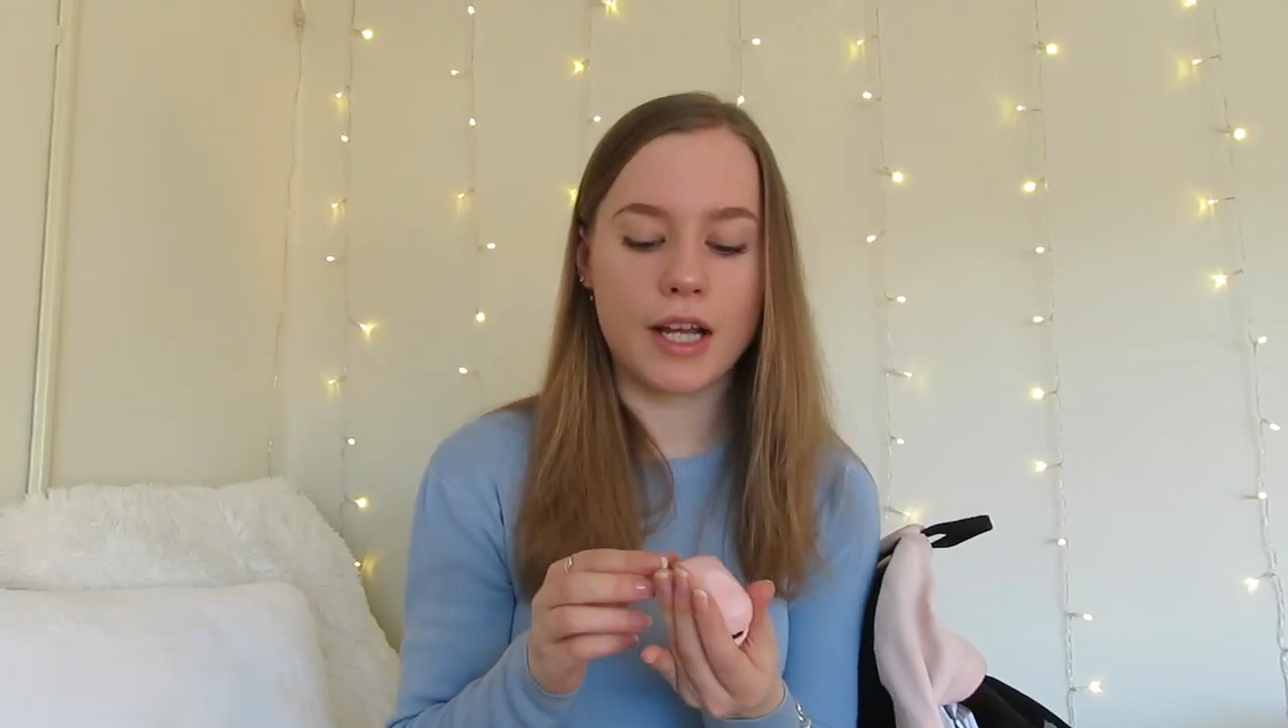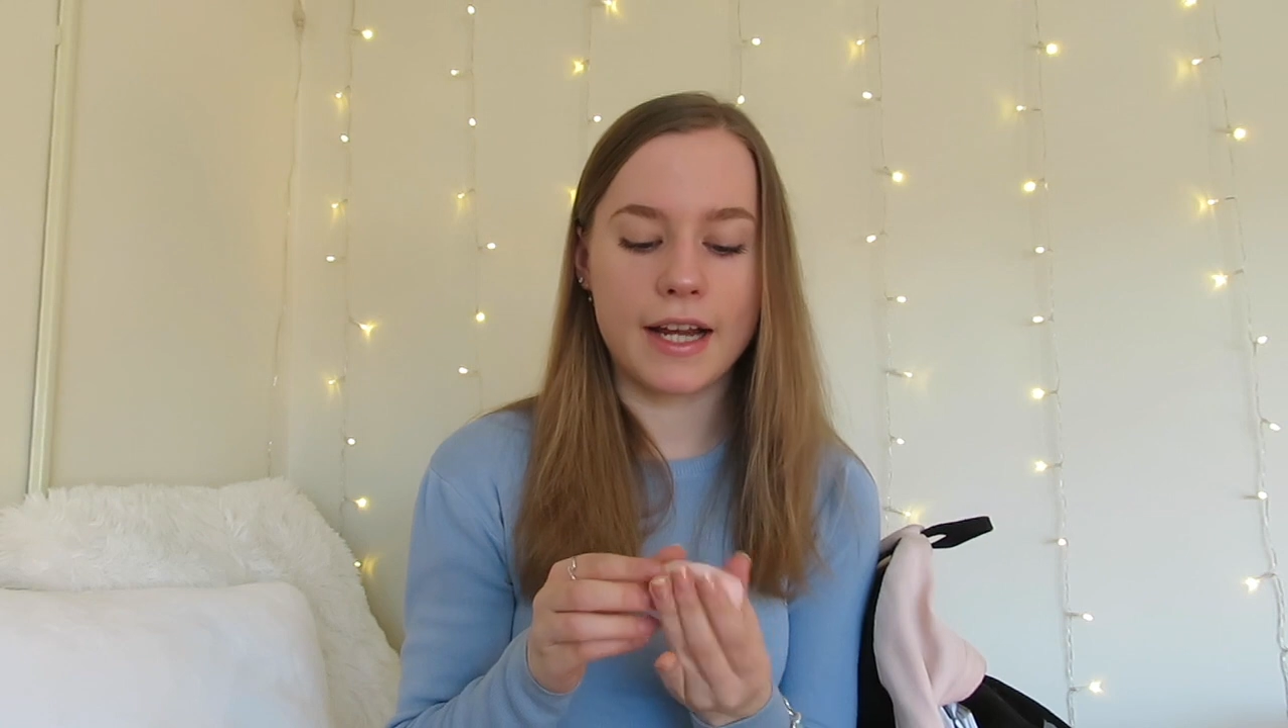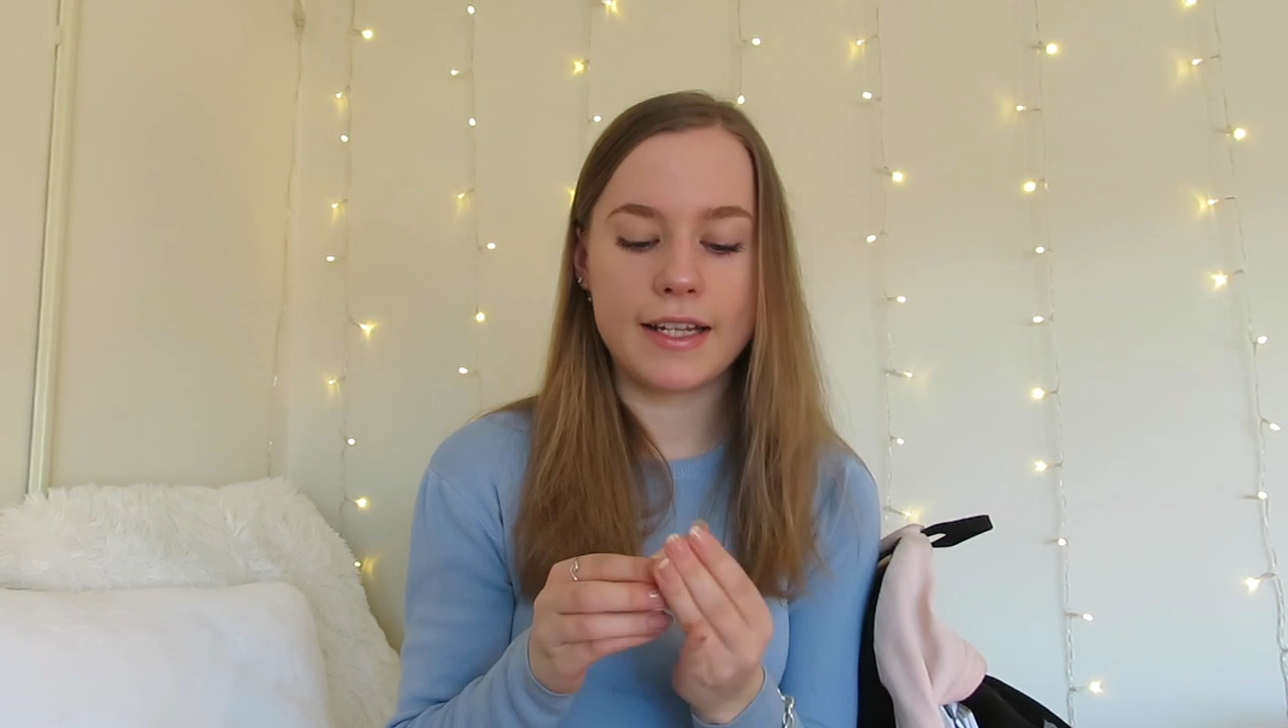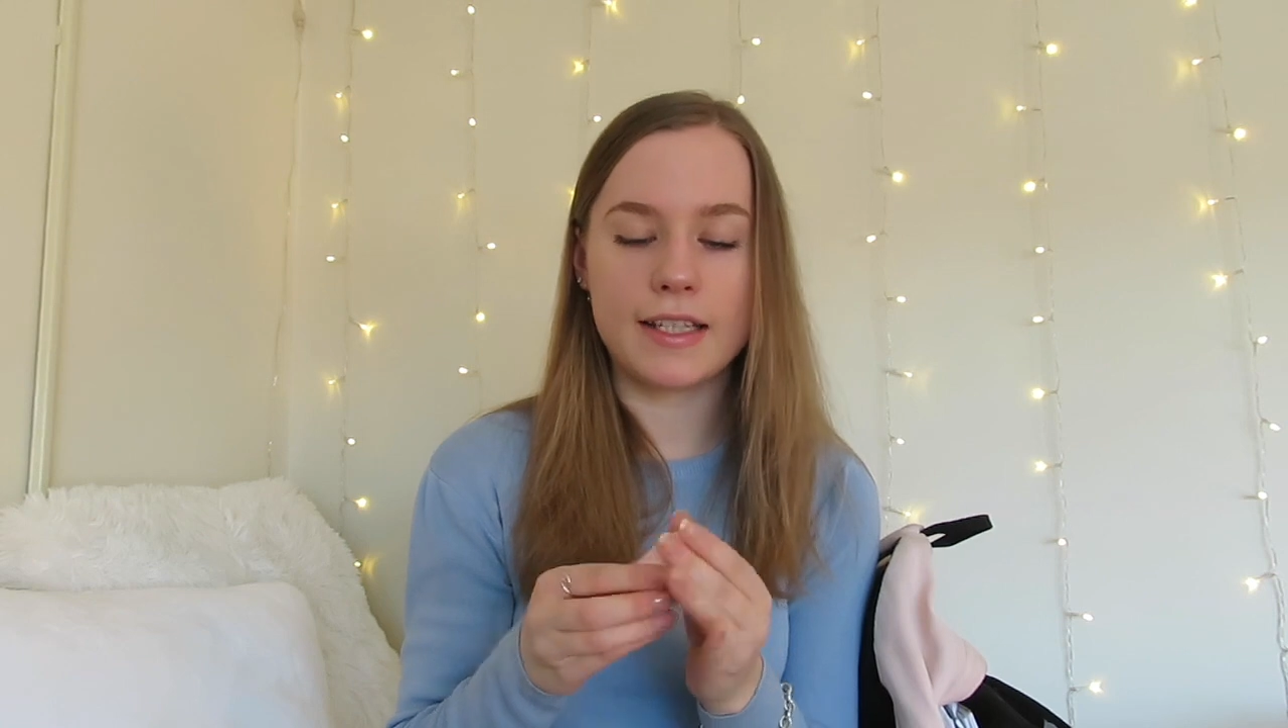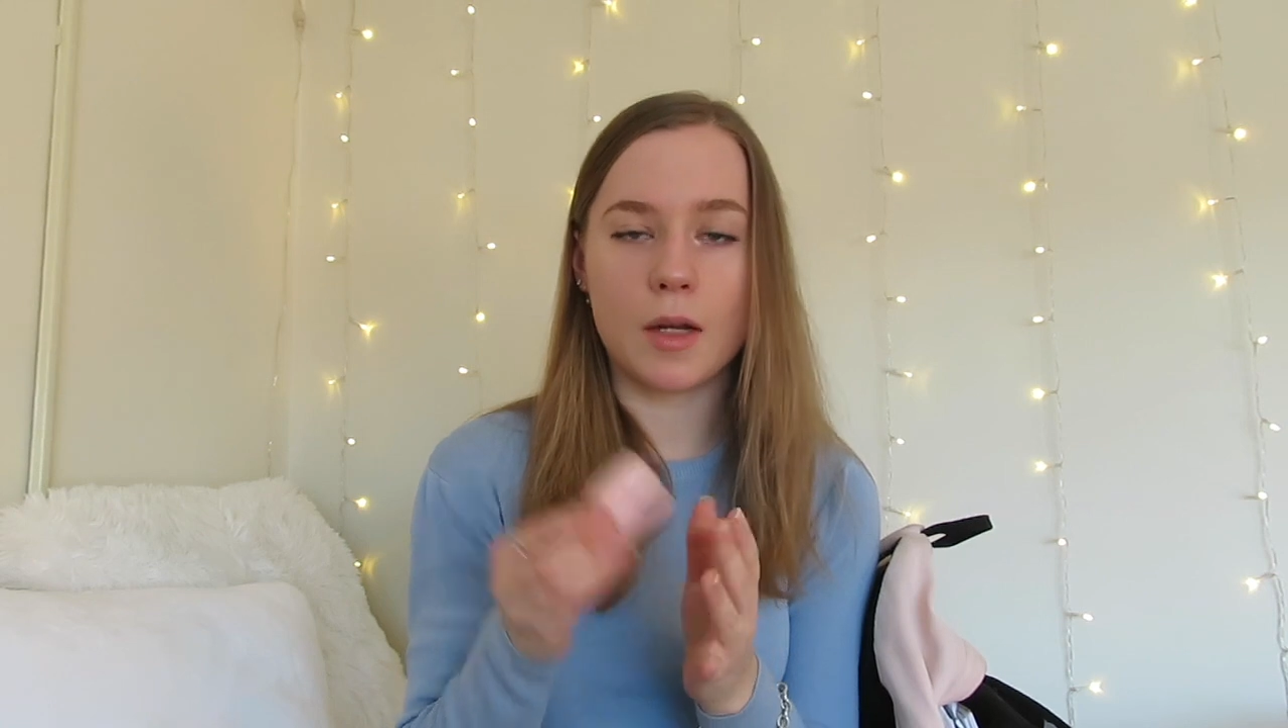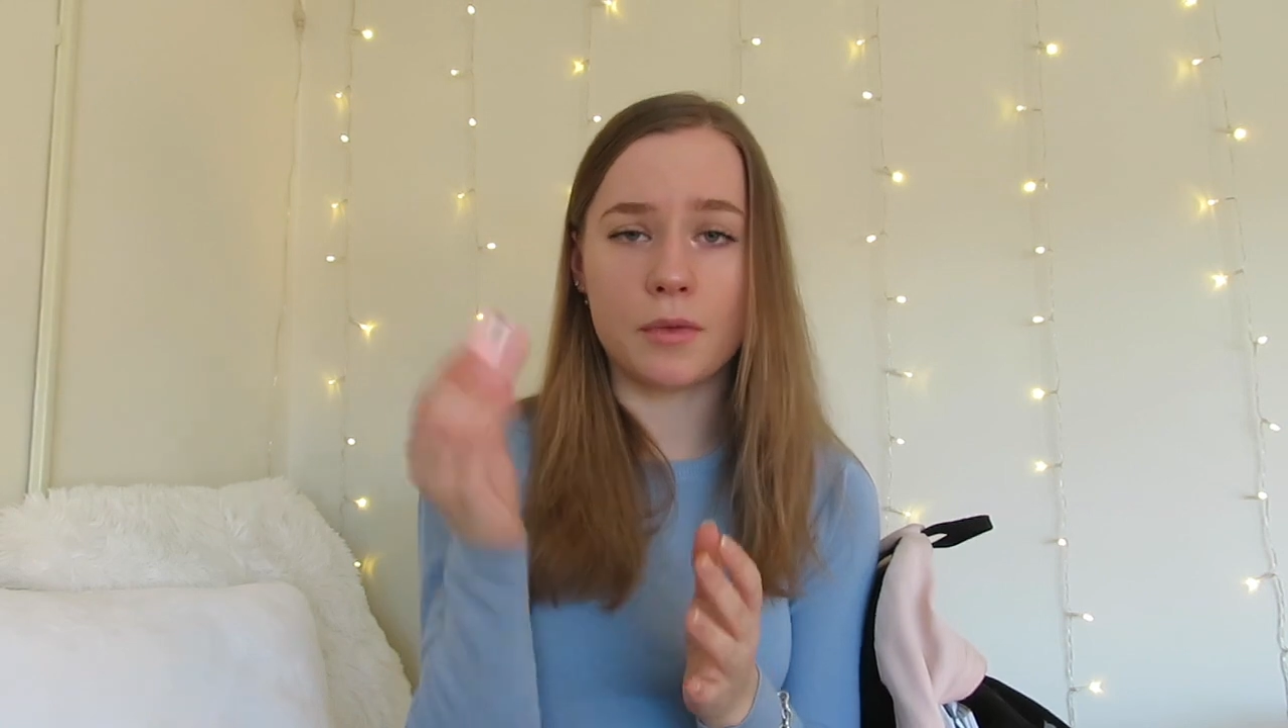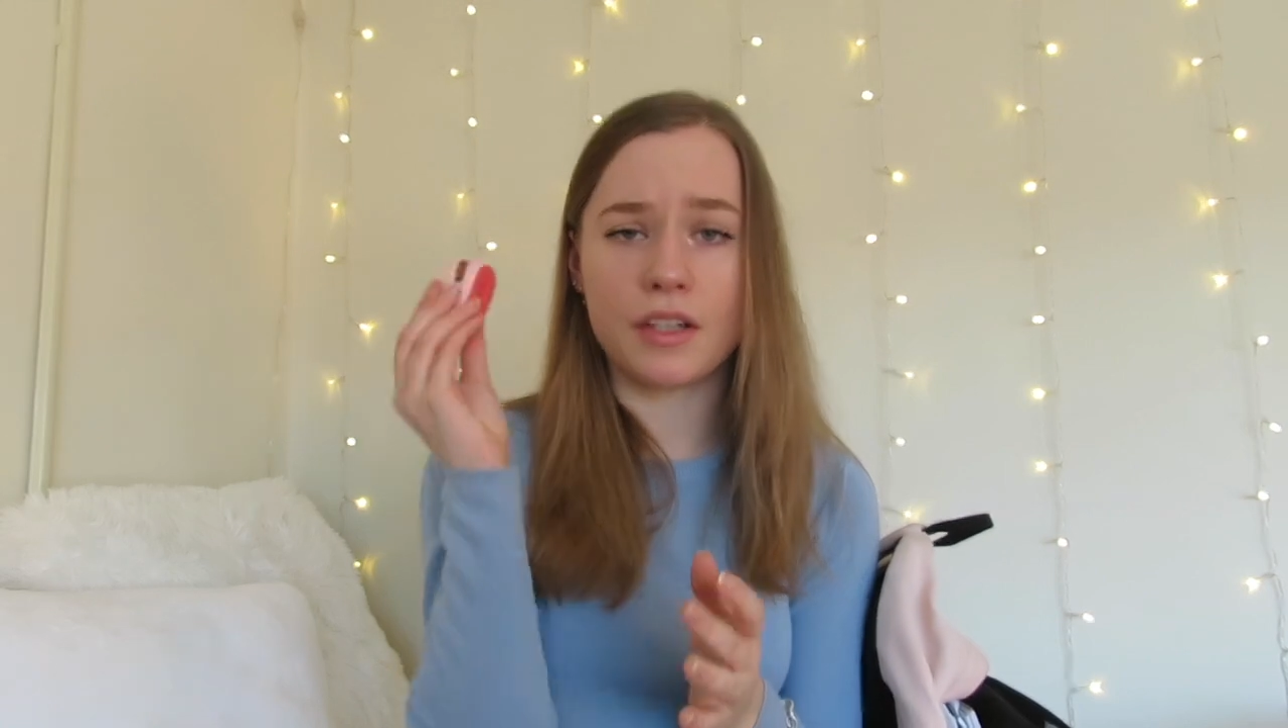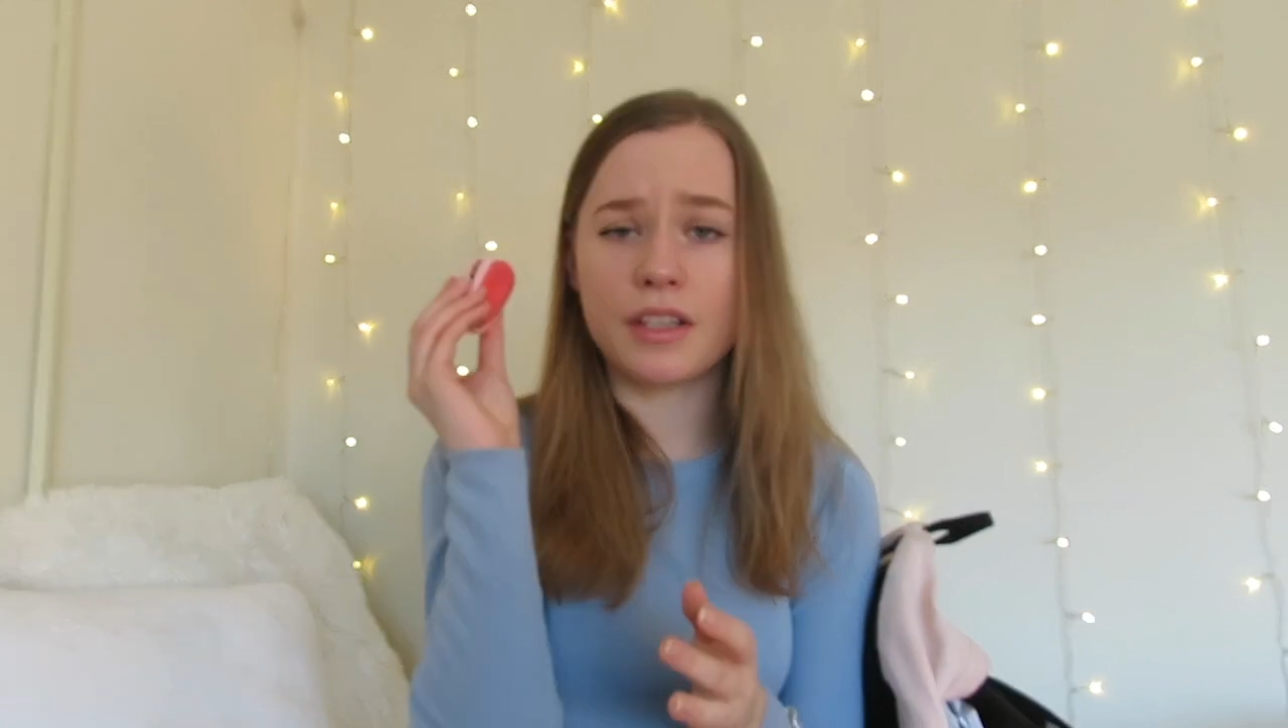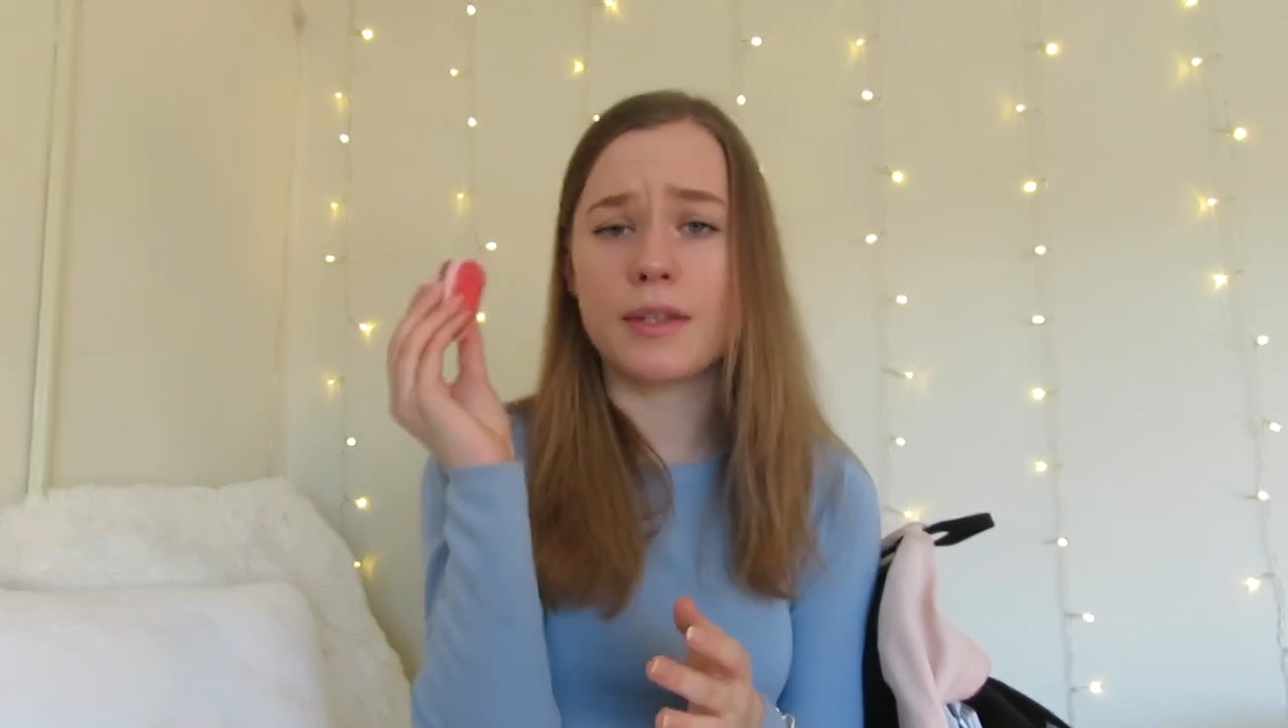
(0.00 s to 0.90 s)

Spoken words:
tiny stapler.